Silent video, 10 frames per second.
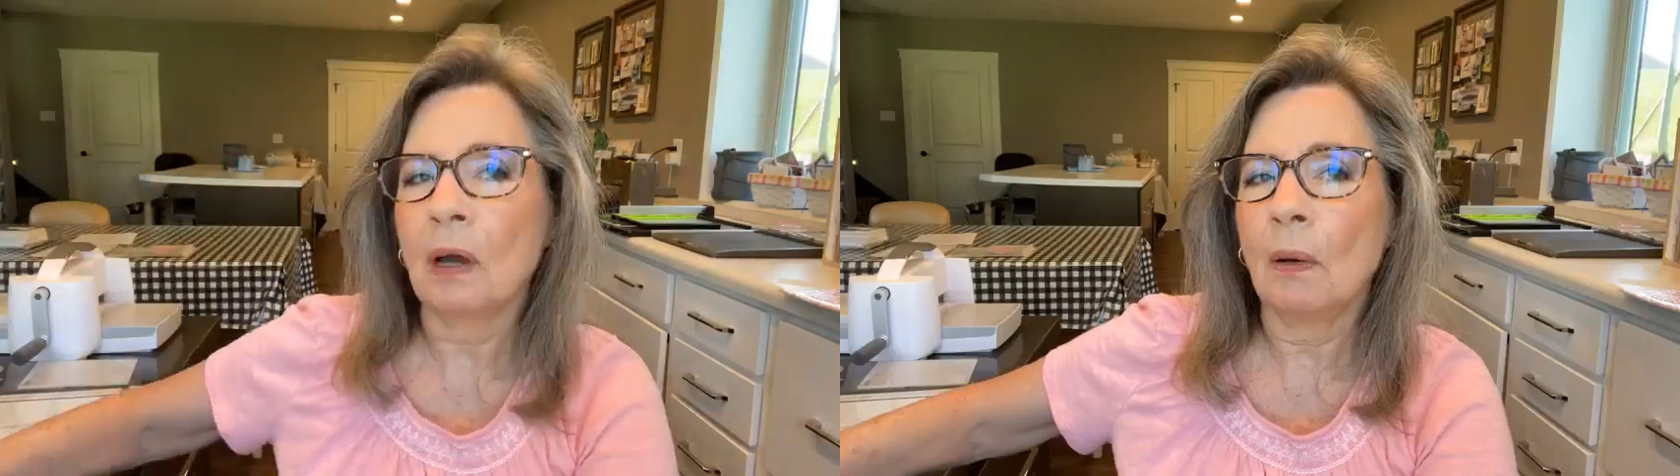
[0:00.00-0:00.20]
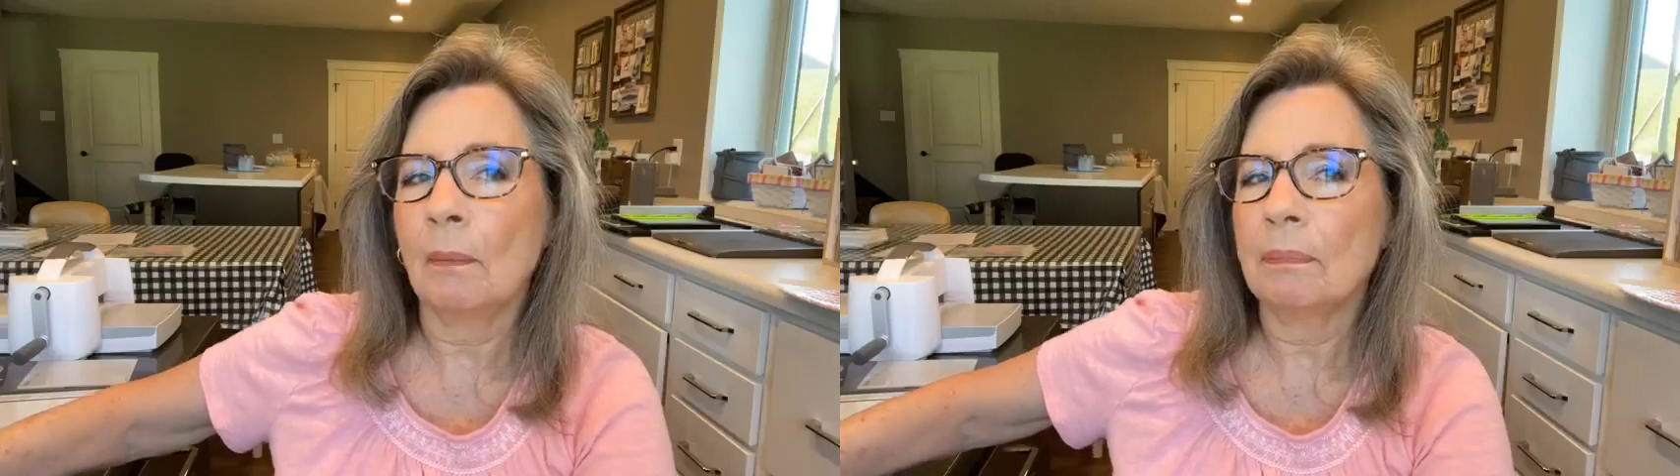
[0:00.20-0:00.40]

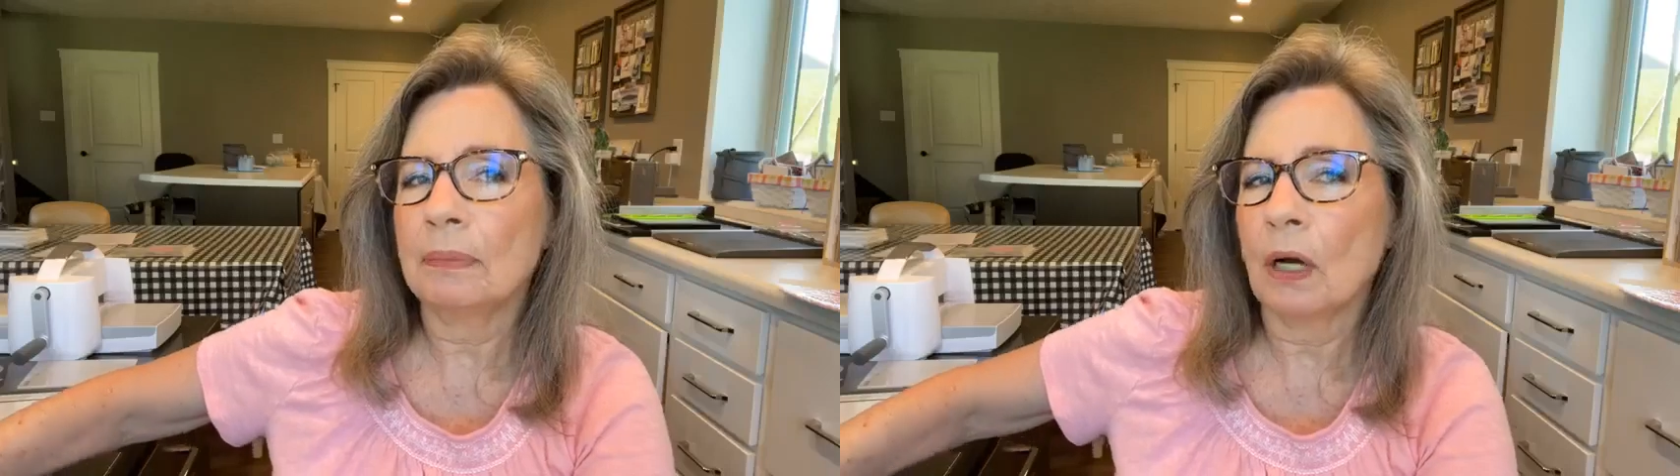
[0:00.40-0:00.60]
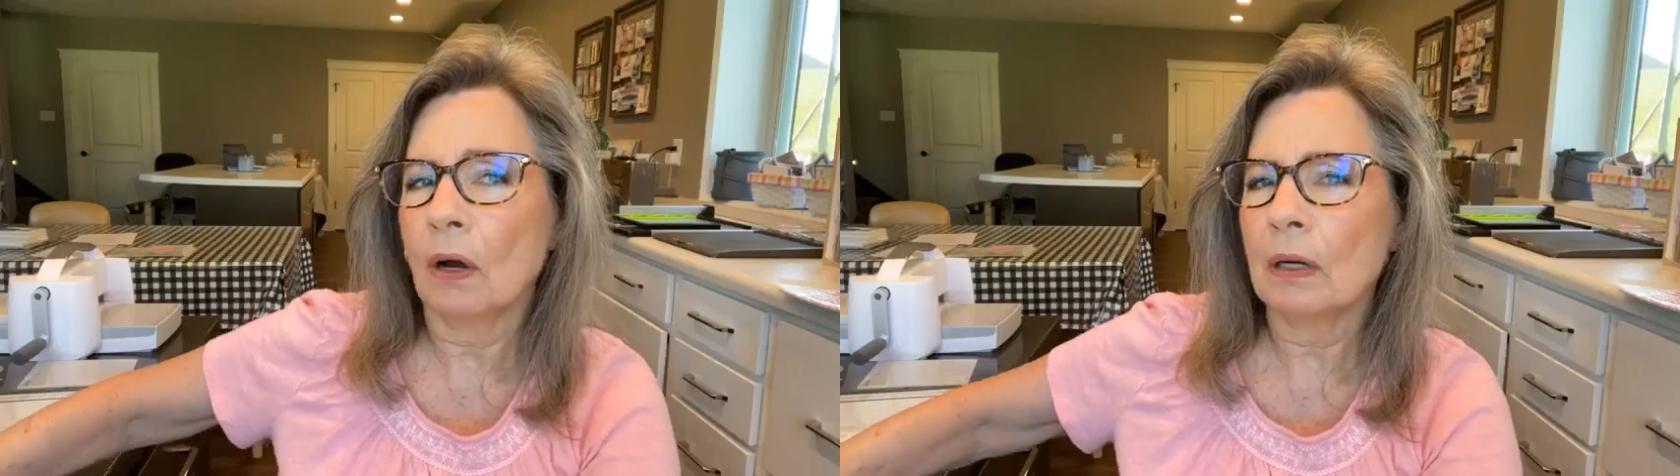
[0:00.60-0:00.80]
No,
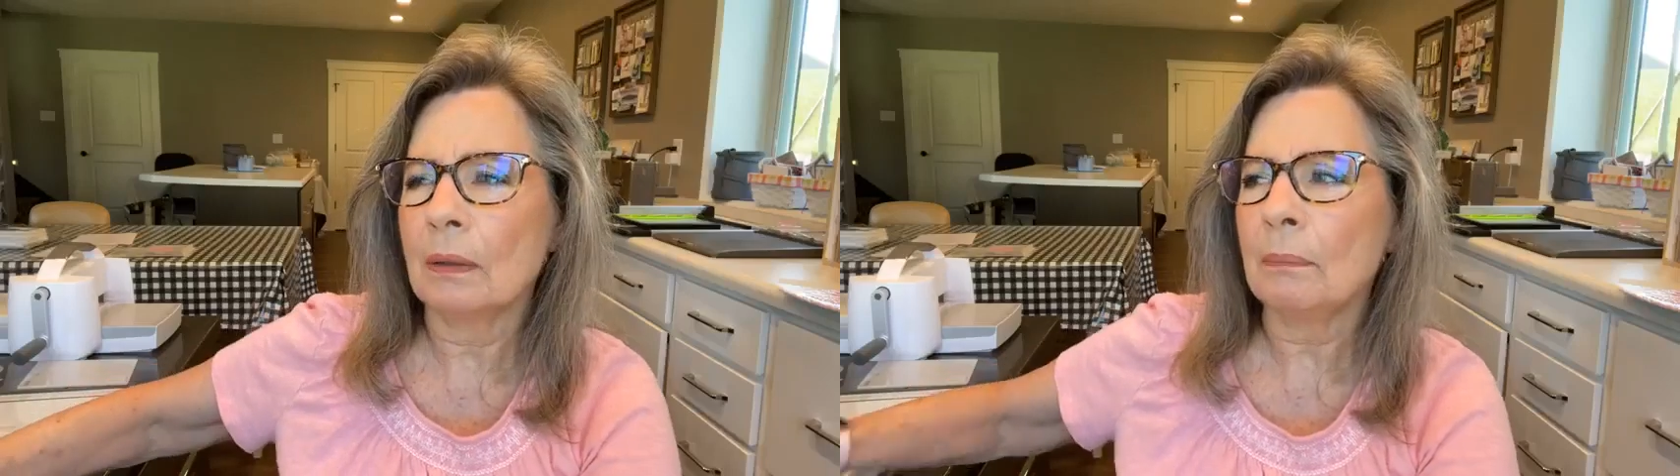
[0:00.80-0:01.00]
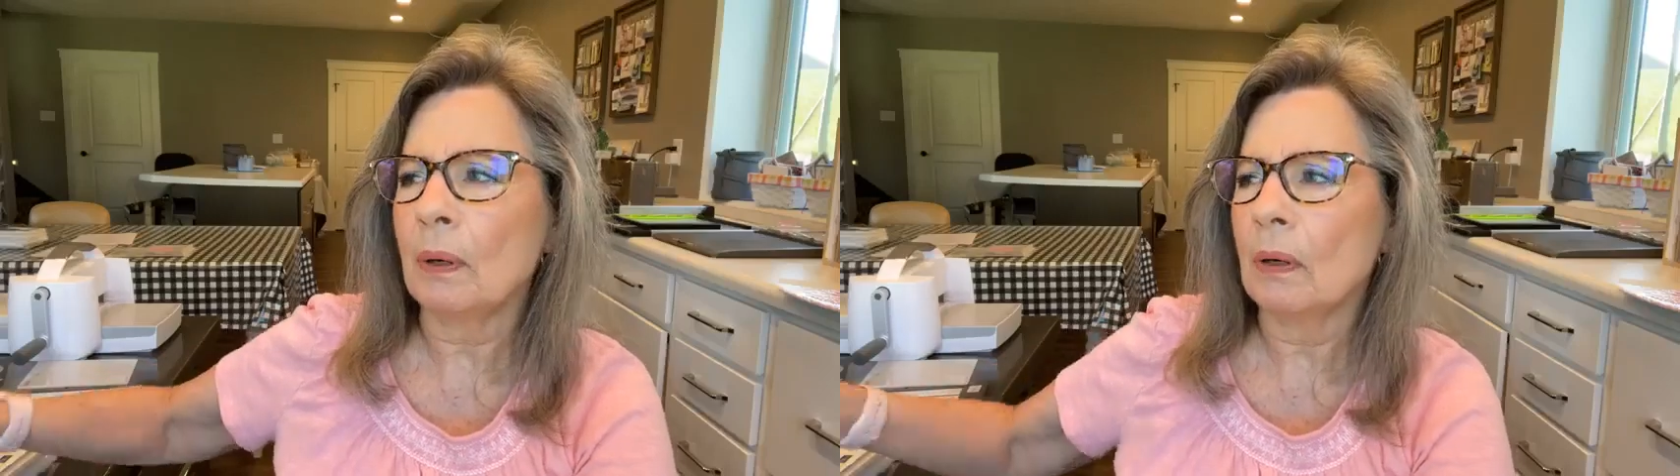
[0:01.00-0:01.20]

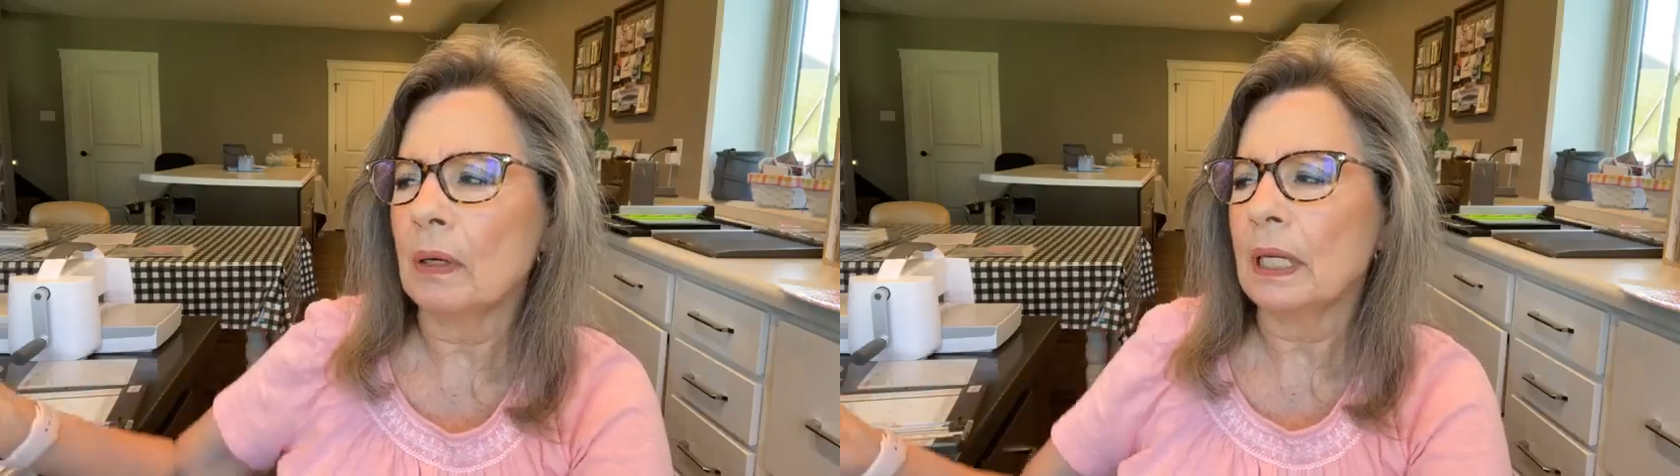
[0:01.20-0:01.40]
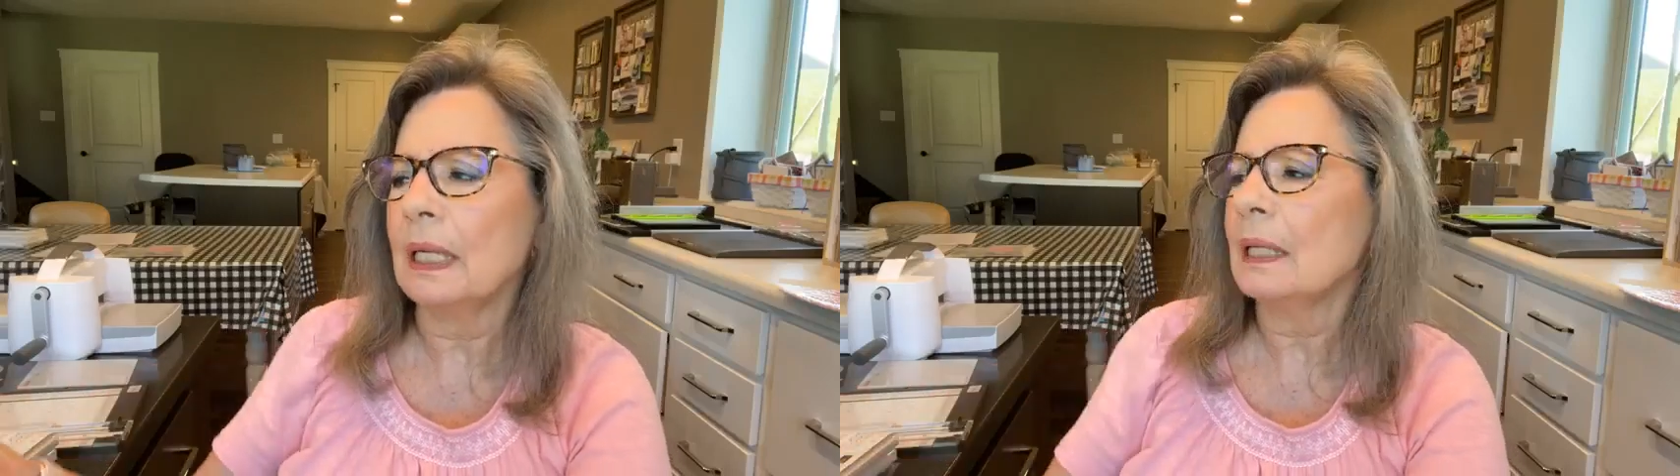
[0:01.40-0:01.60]
Garden
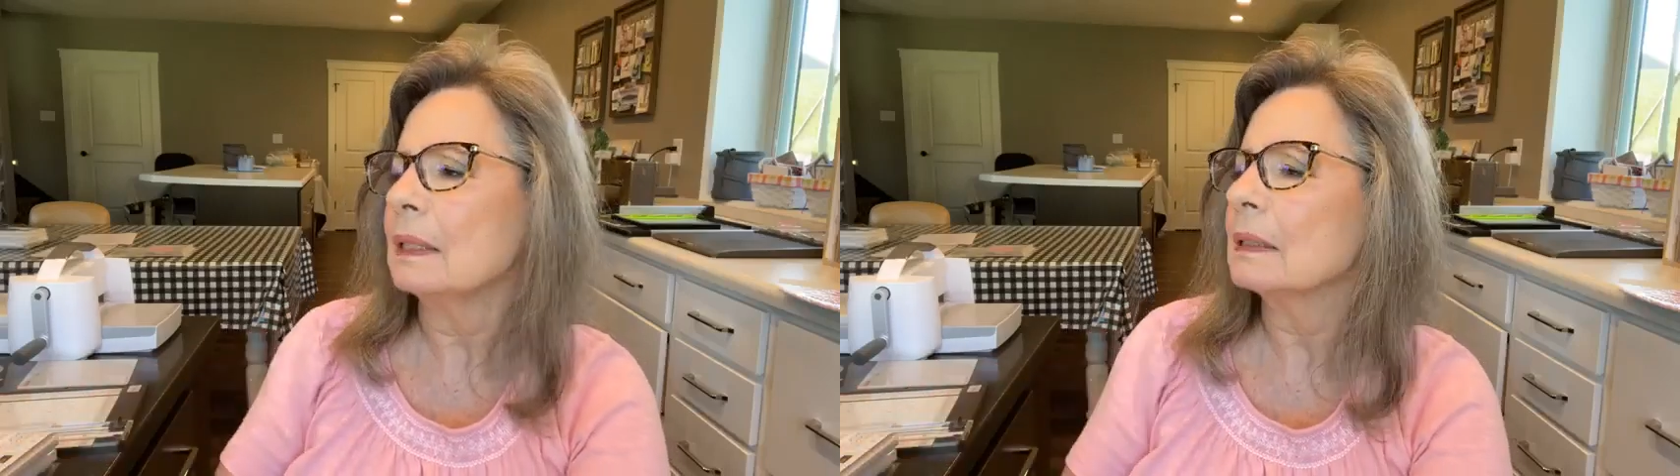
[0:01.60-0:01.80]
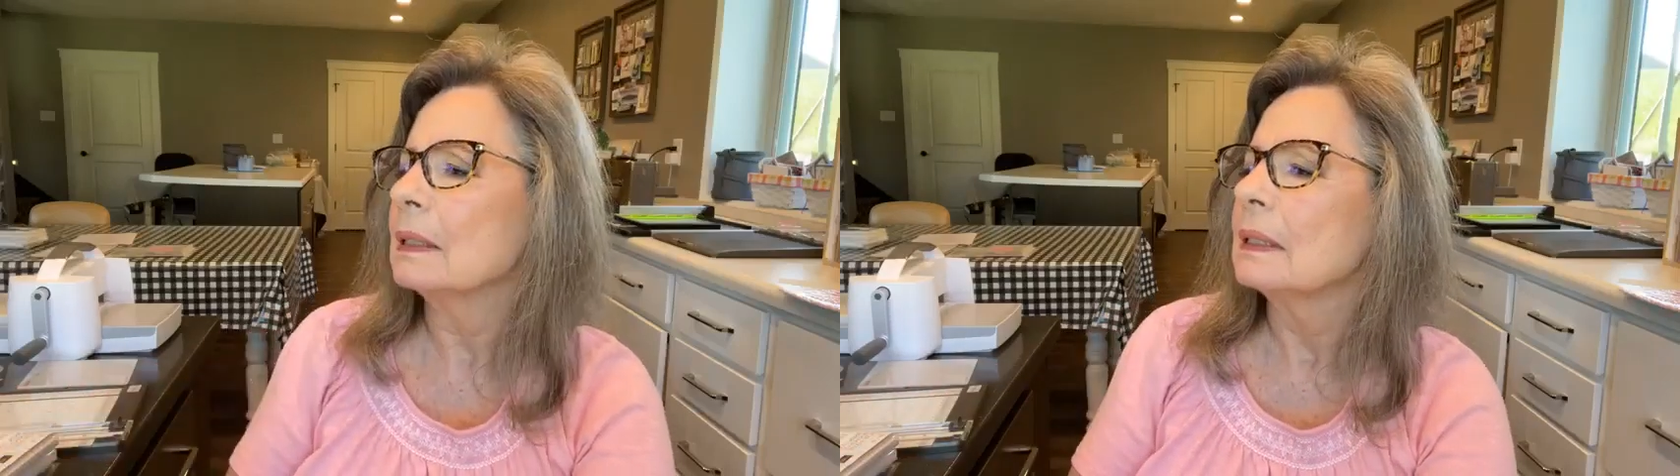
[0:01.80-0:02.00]
Party.